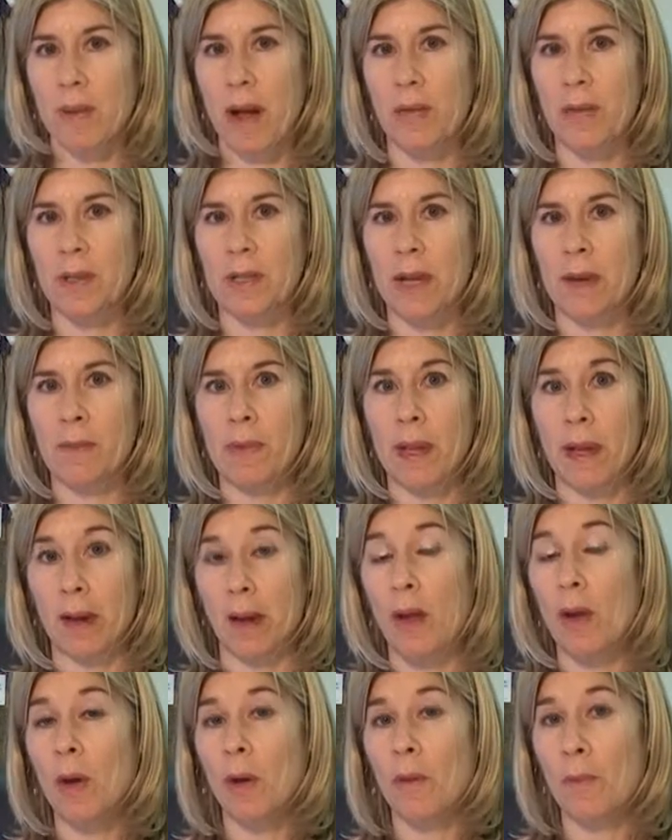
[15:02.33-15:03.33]
about the same
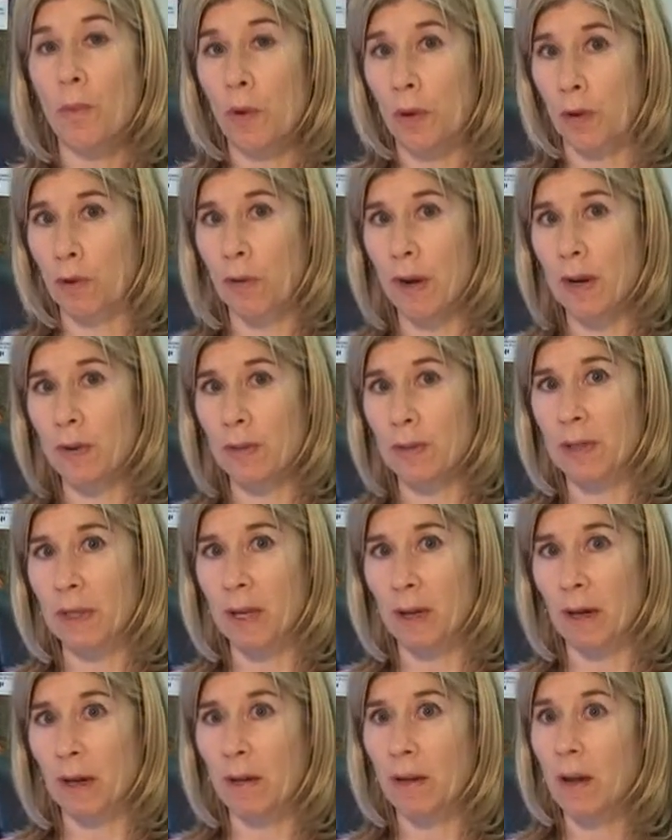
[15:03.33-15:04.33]
thing. Poor Greg was
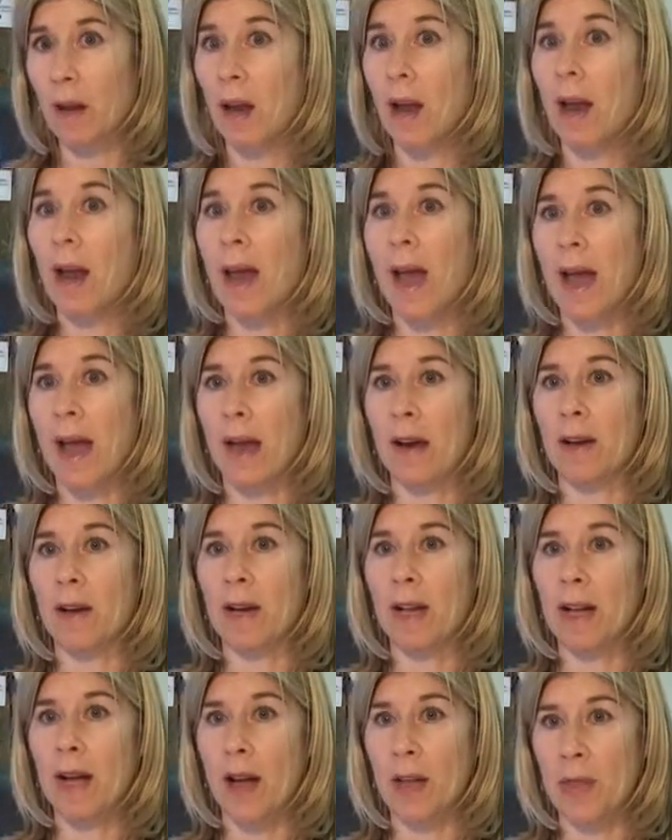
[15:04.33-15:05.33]
here,
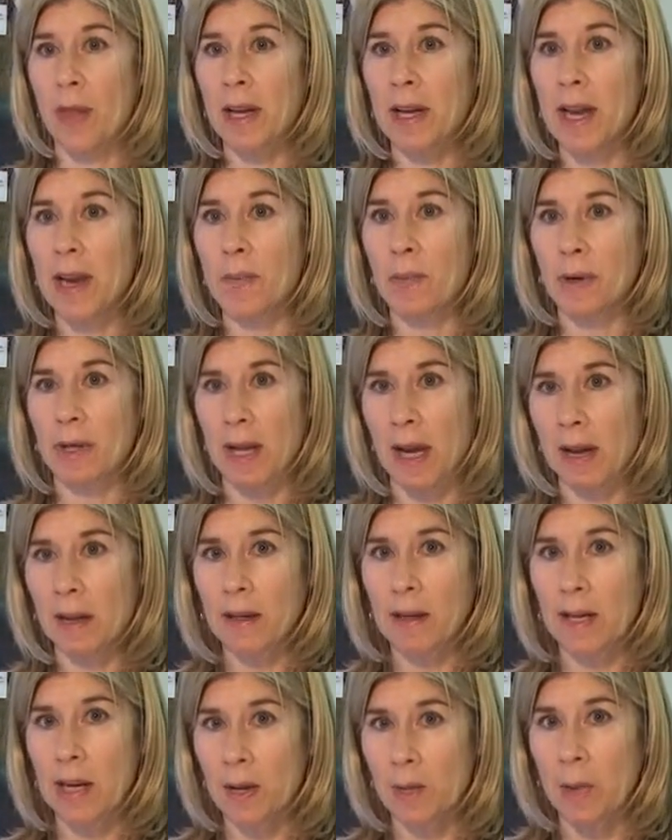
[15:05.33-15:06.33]
and I think he
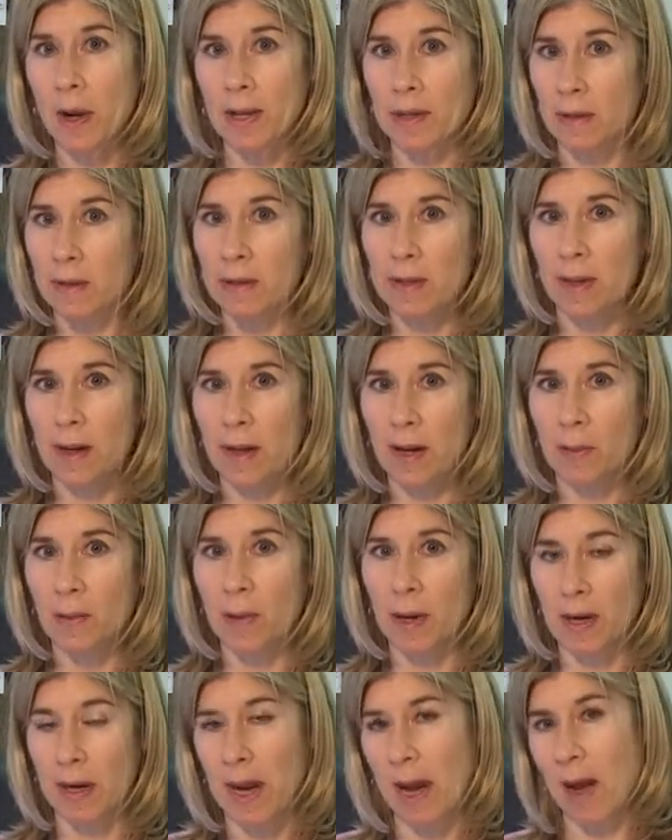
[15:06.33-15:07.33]
pretended he wasn't sick,
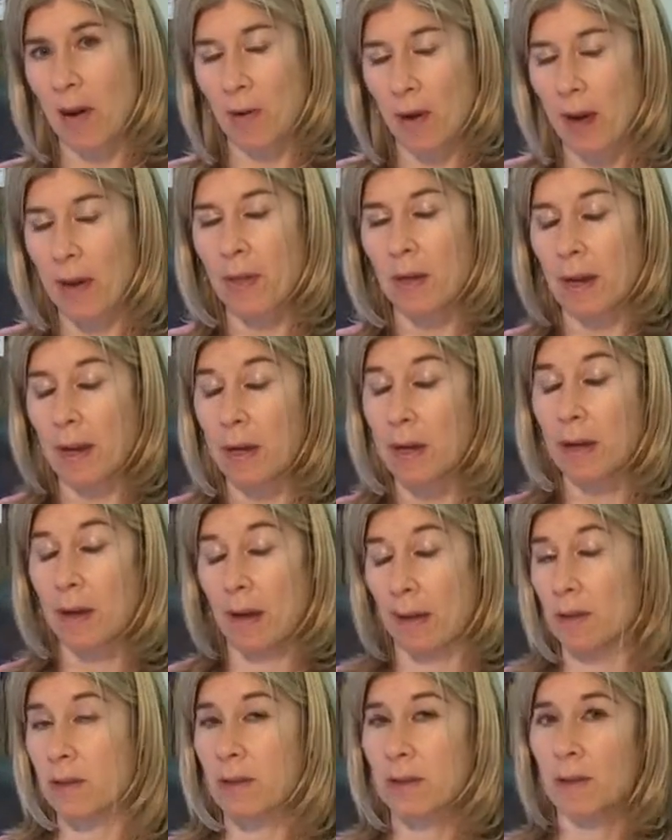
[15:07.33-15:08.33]
okay. But now I think he
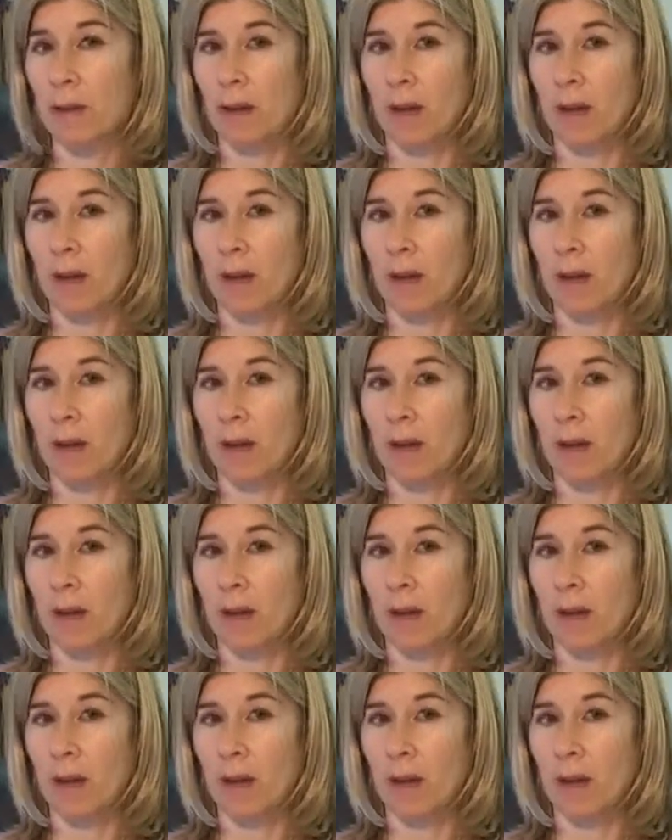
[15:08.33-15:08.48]
is.